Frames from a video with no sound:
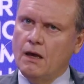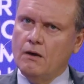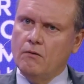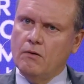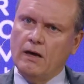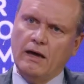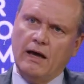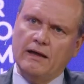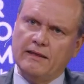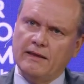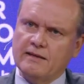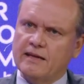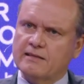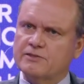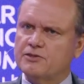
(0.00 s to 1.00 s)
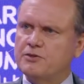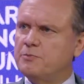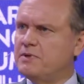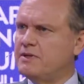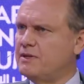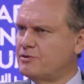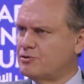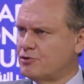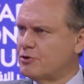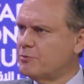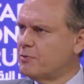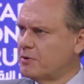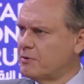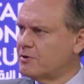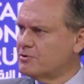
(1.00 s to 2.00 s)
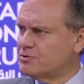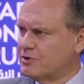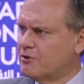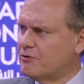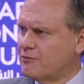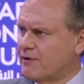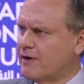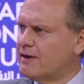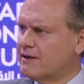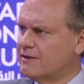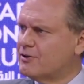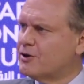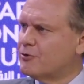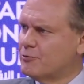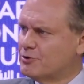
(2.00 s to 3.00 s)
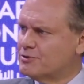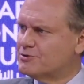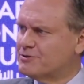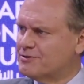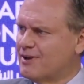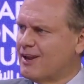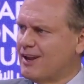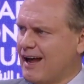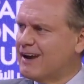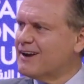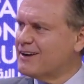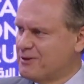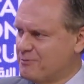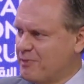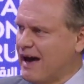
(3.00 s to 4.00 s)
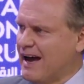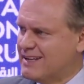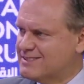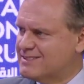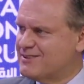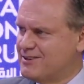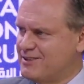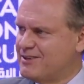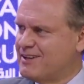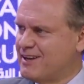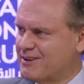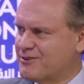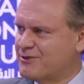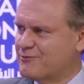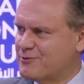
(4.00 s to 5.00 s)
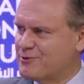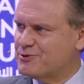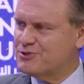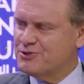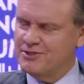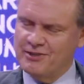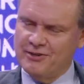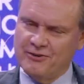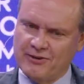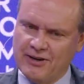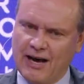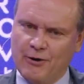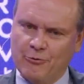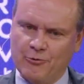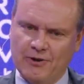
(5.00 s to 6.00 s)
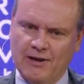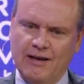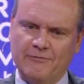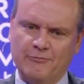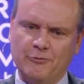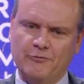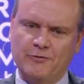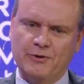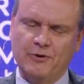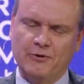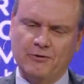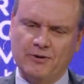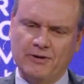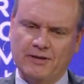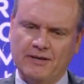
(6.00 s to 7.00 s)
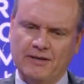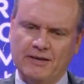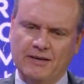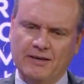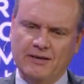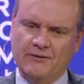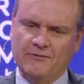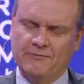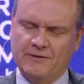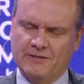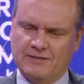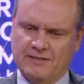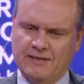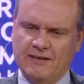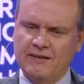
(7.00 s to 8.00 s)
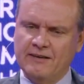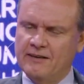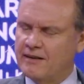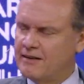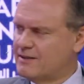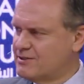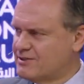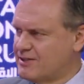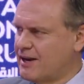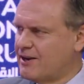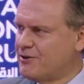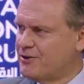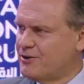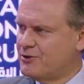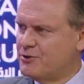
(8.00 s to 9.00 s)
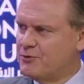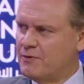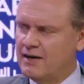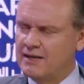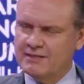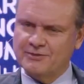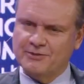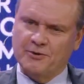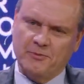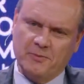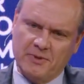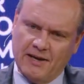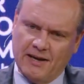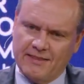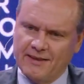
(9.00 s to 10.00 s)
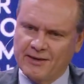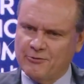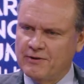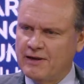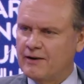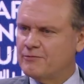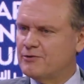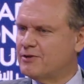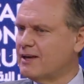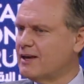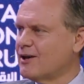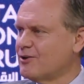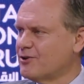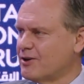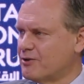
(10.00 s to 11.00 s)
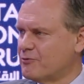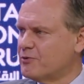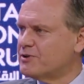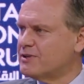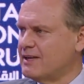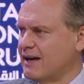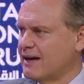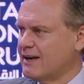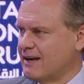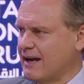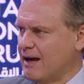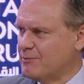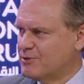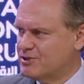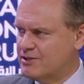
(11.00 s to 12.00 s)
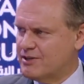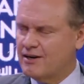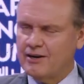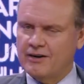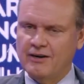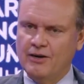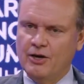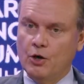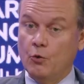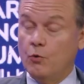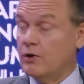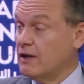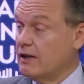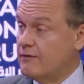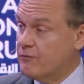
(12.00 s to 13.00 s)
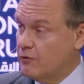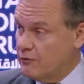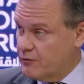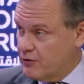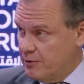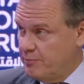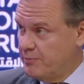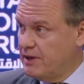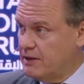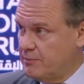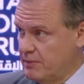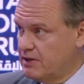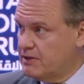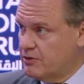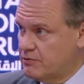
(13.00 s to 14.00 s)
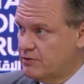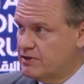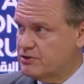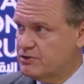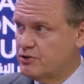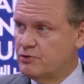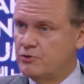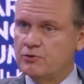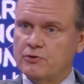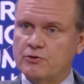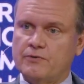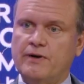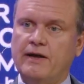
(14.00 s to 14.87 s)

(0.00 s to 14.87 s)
Well, I think that's to be determined because, you know, frankly, there was a lot of capacity in that conversion. You know, now we're left with the only facility that's there in the U.S. So, I mean, I think we have to take a look at what the economics are, what level of commitment there is to nuclear